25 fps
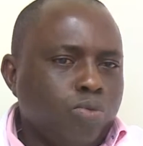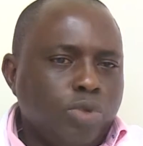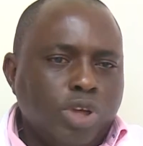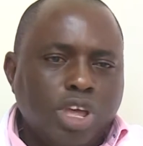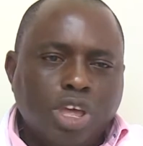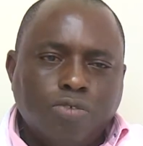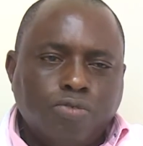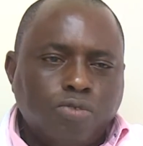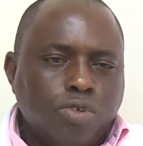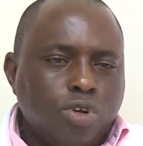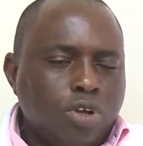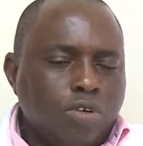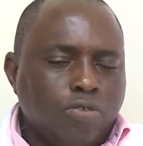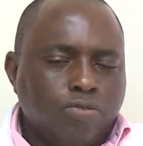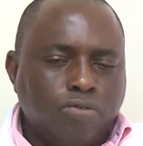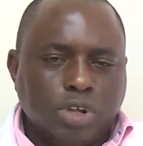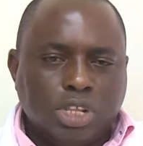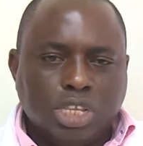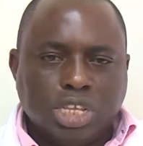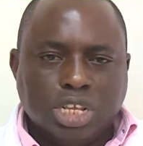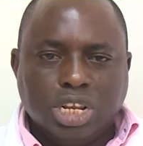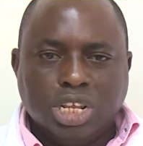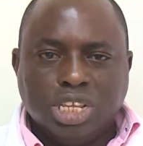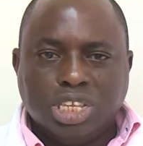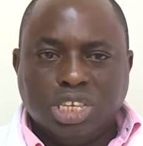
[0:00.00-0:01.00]
even on
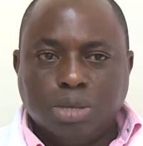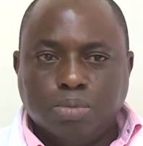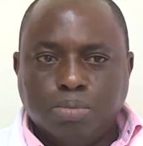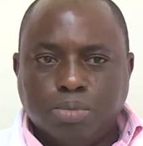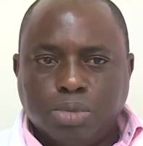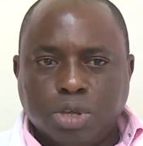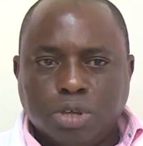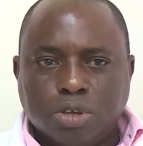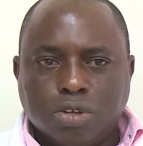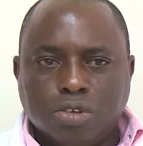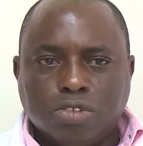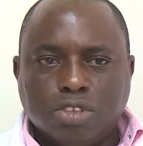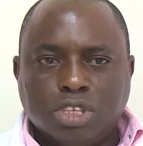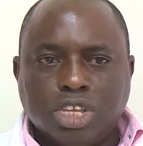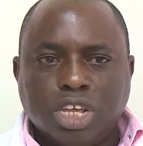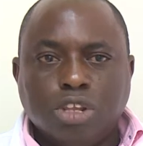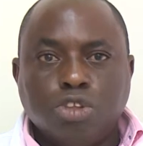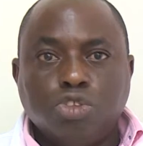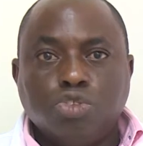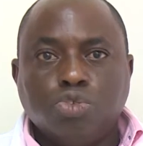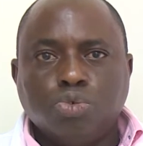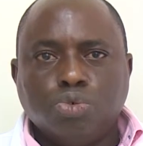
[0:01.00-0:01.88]
fertility pills, they